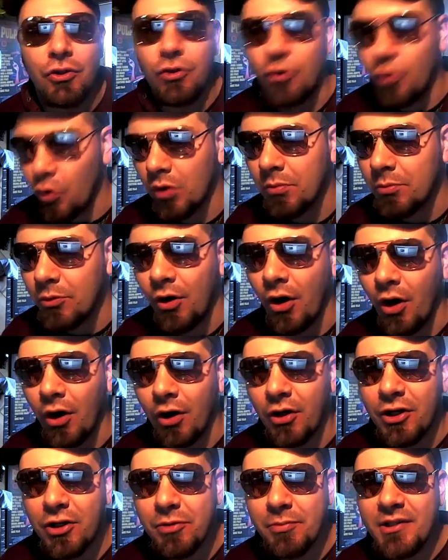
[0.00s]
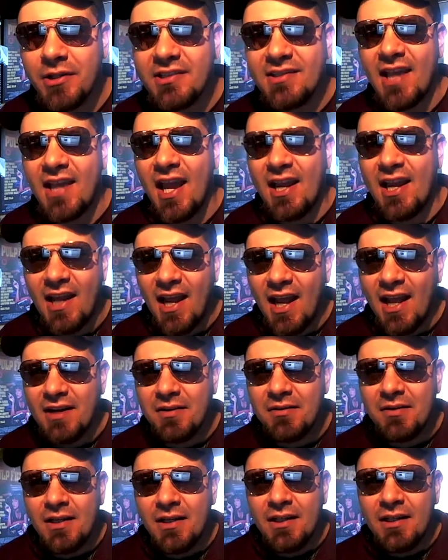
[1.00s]
normal arguments,
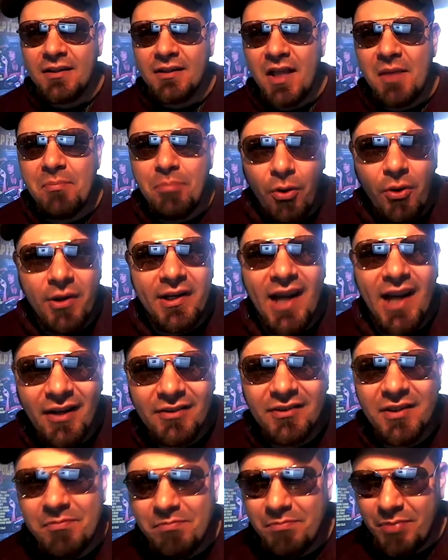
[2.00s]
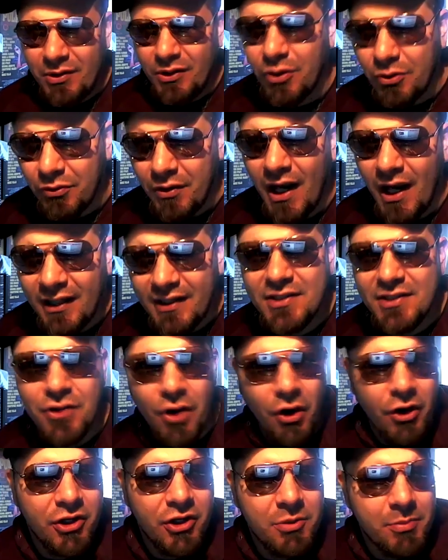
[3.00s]
and they point out that Bill O'Reilly's
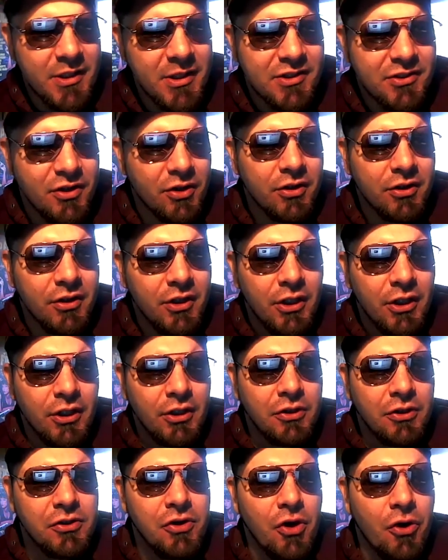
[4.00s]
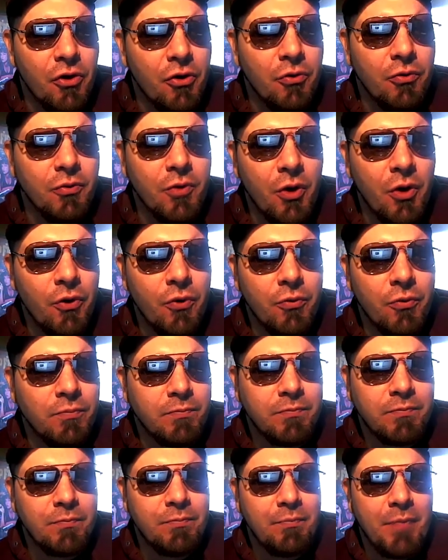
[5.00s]
arguments are no
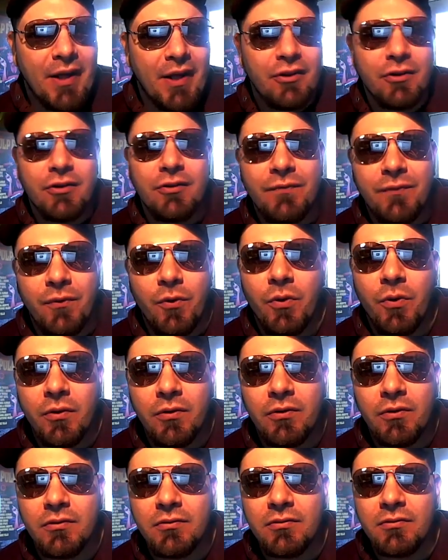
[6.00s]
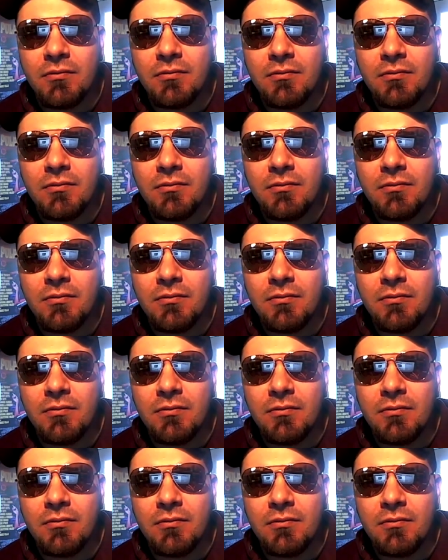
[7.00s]
better for